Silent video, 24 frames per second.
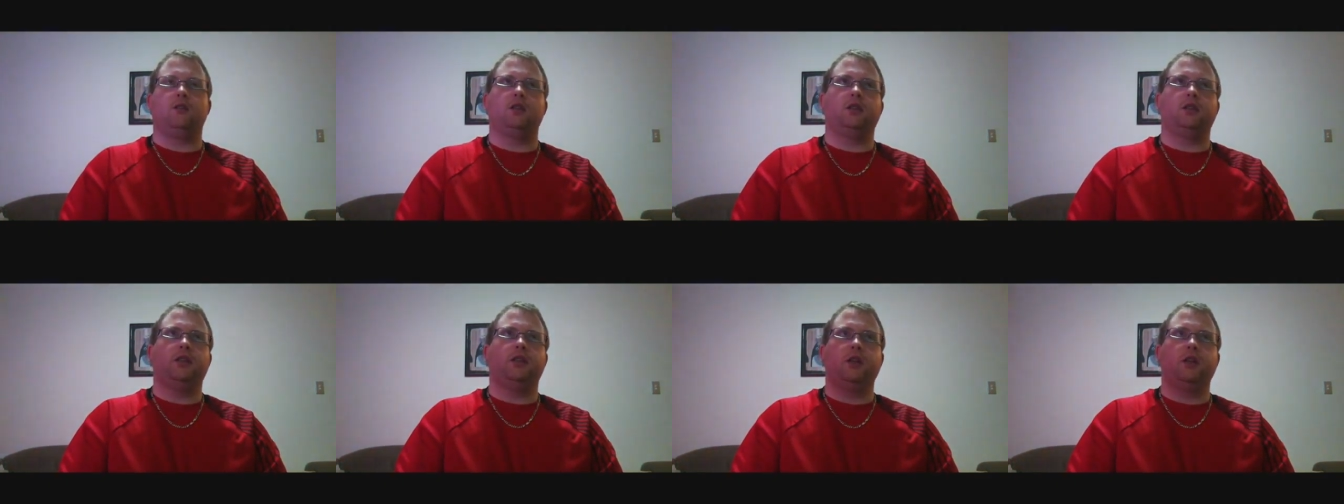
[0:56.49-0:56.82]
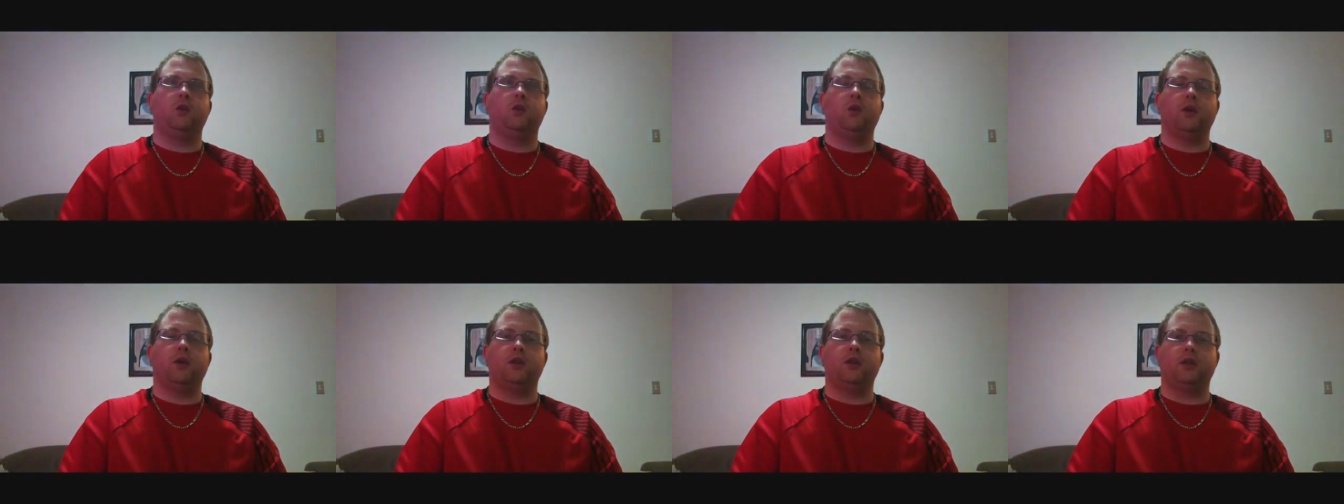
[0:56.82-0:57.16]
the
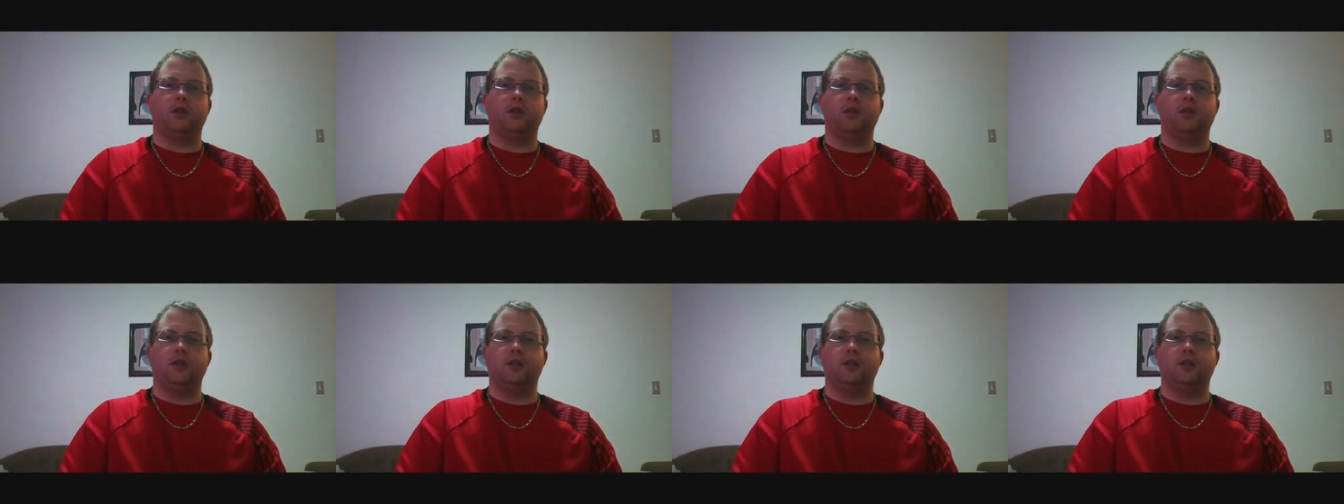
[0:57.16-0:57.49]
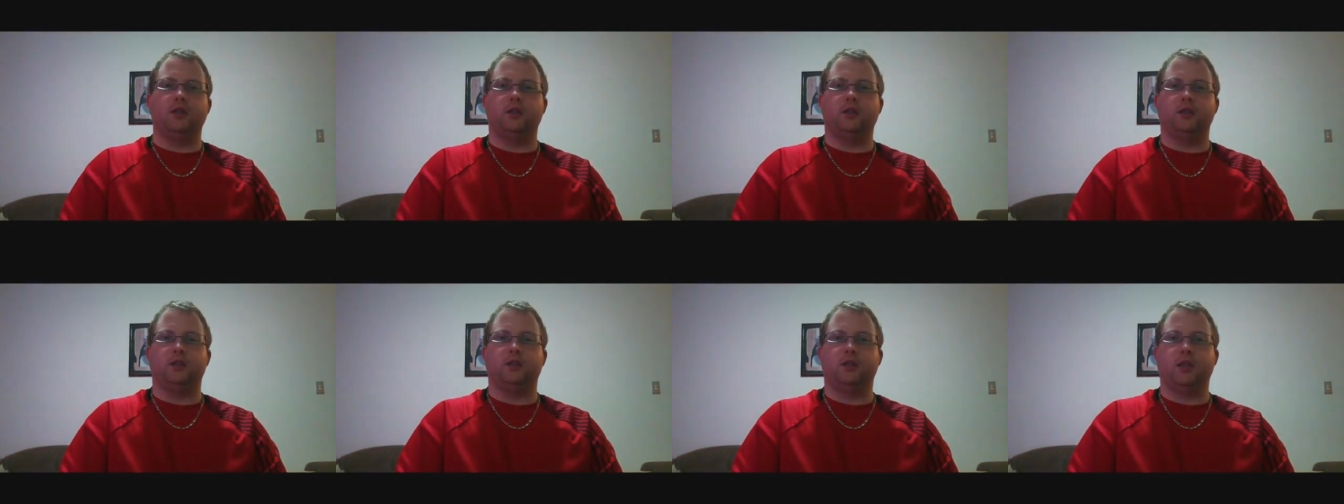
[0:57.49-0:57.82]
second question
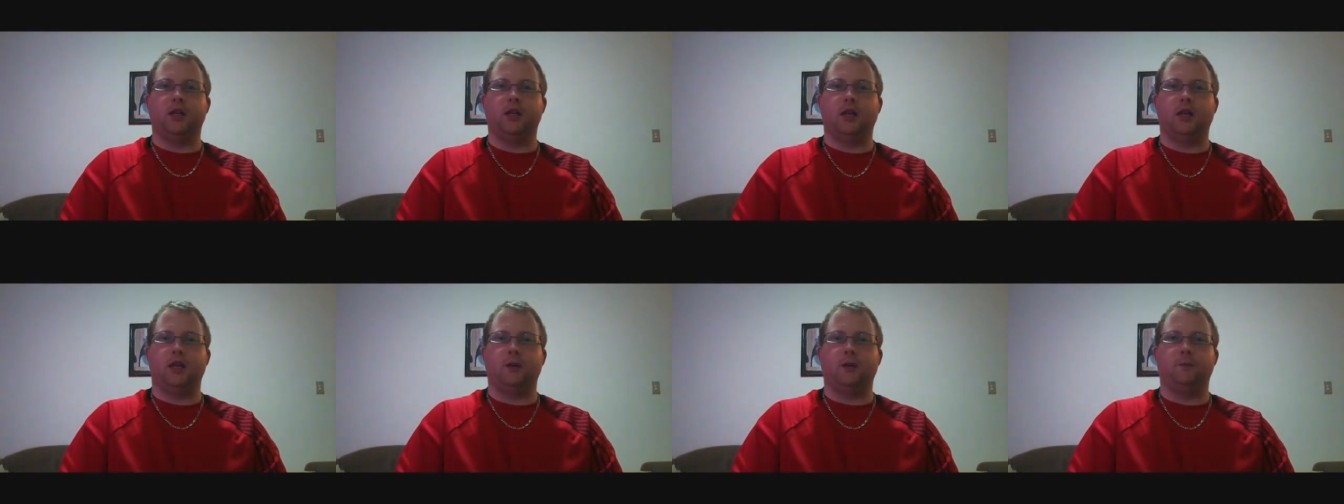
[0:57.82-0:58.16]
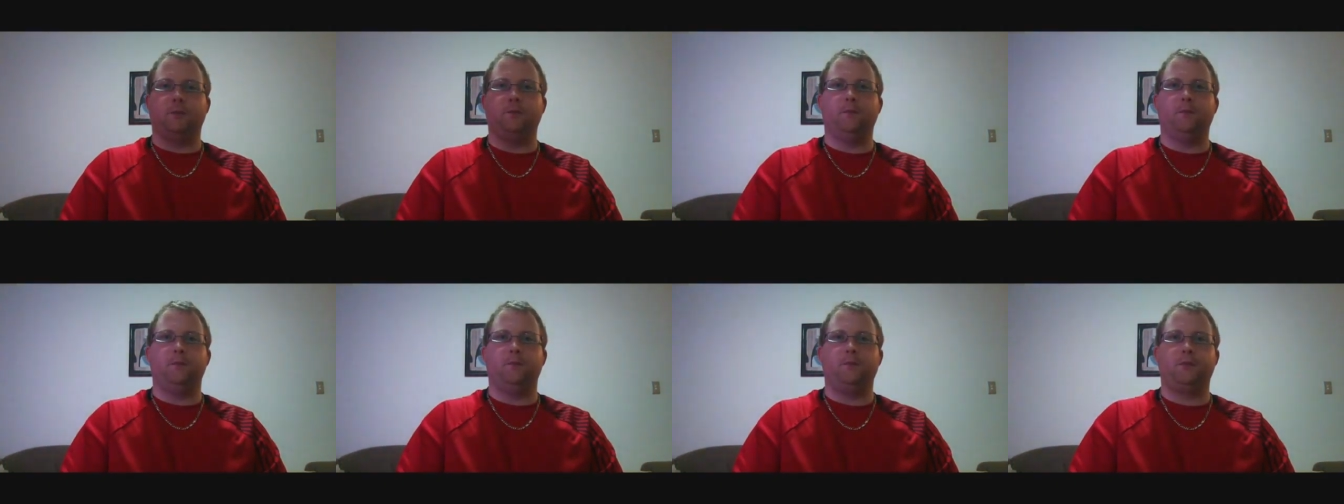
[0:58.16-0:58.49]
is
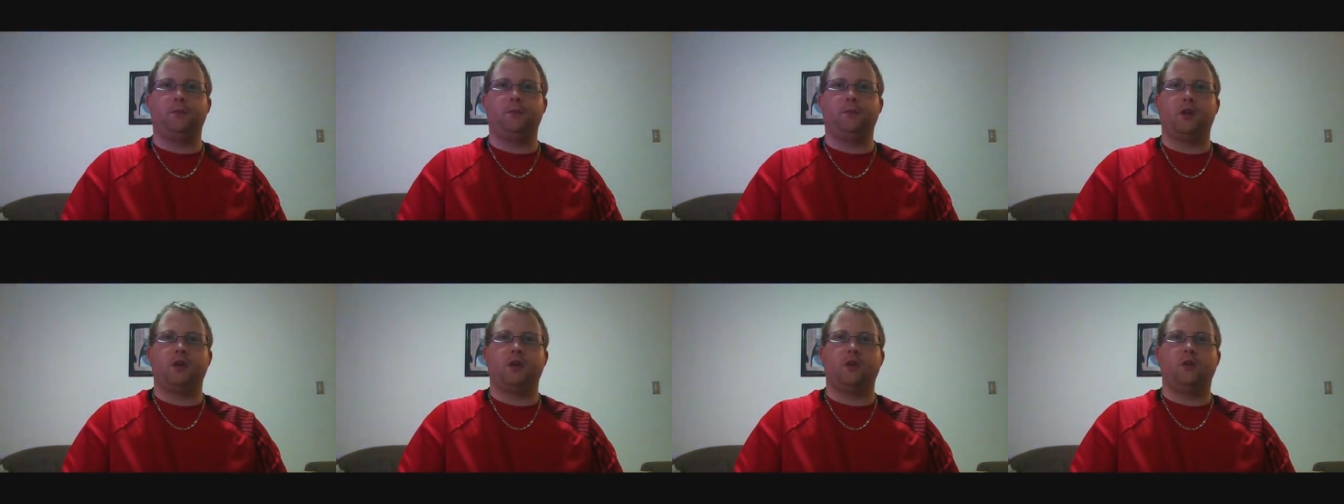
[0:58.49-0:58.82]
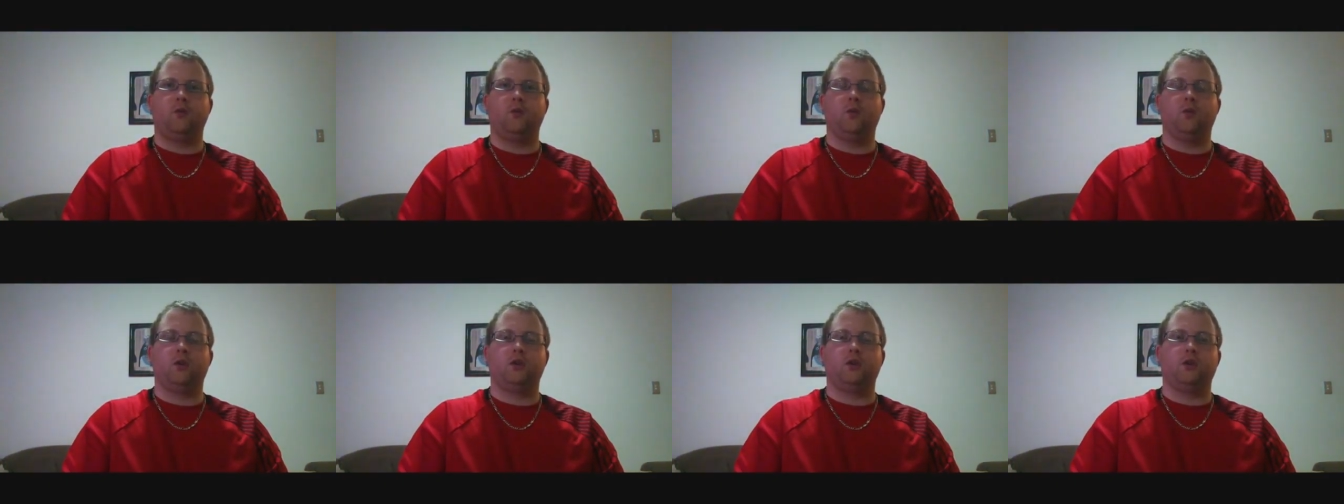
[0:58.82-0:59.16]
um,
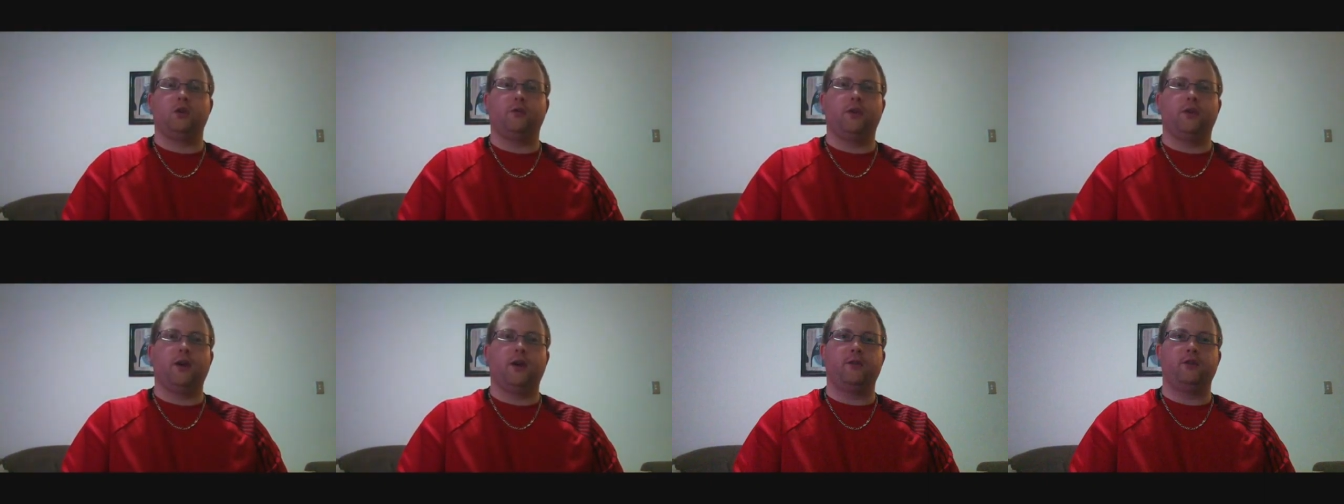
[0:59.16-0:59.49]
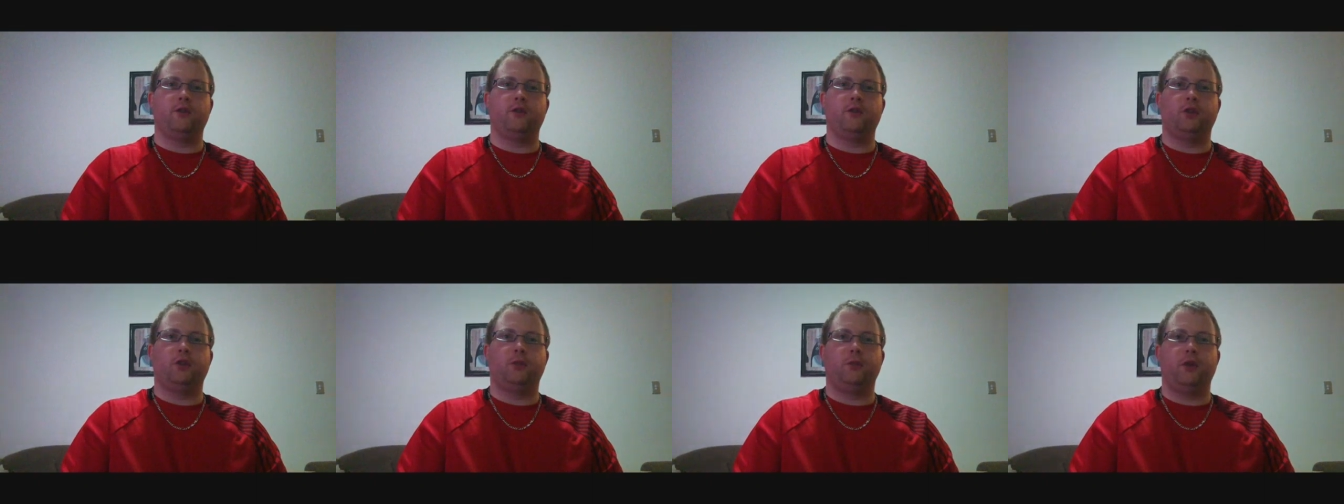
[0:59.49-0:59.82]
what's your
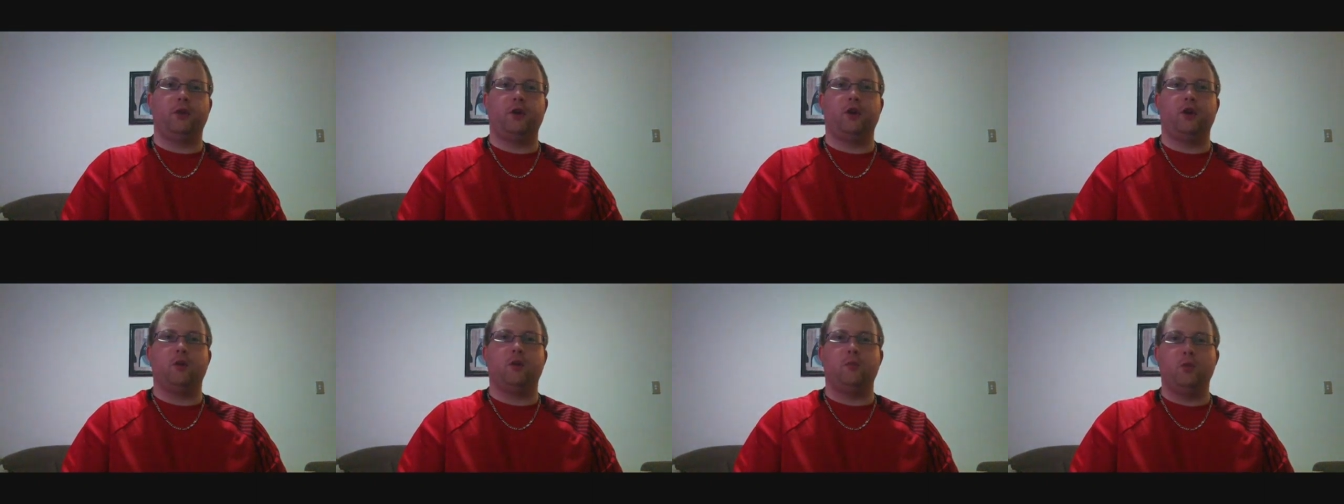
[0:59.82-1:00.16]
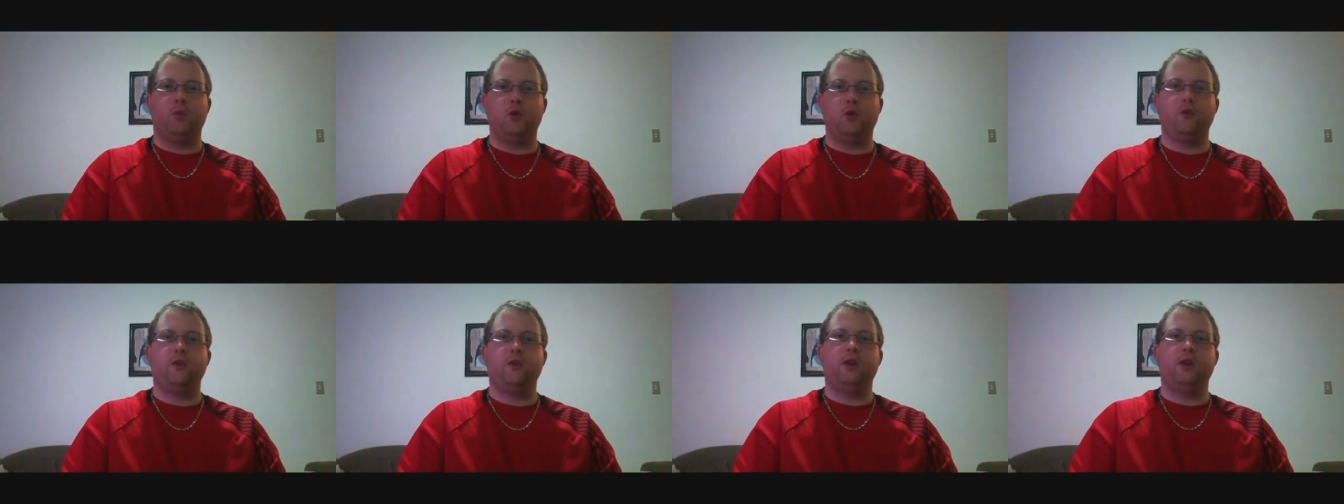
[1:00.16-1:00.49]
favourite superhero
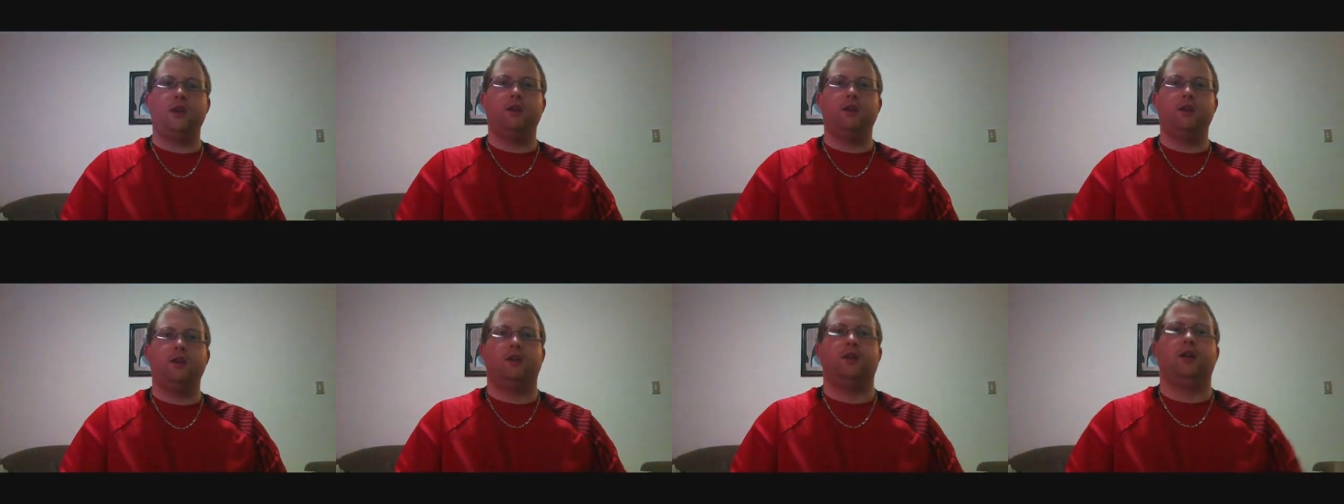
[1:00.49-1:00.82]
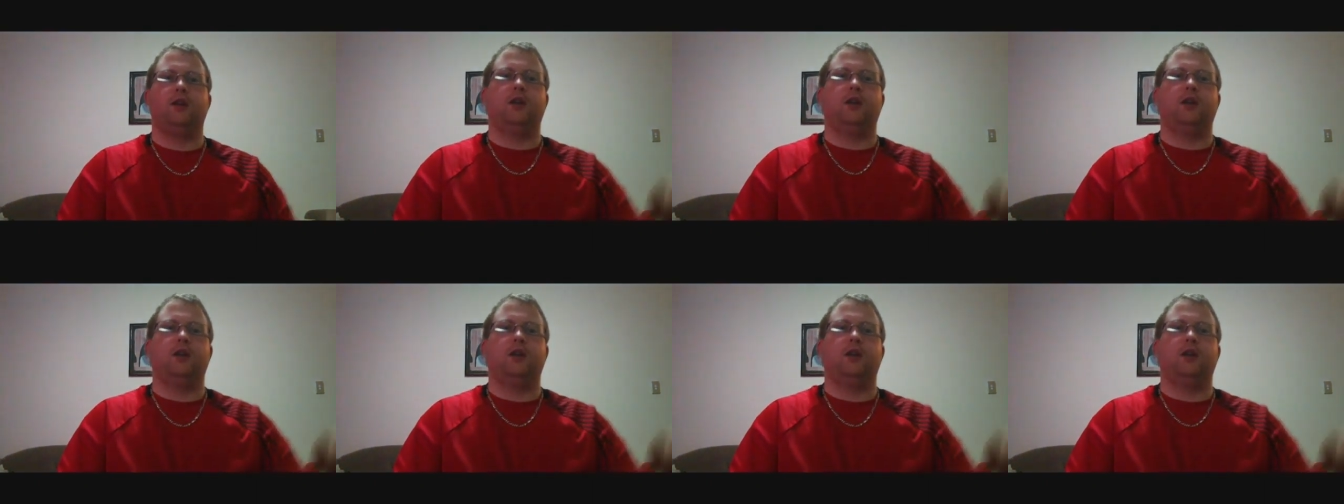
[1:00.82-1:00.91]
movie?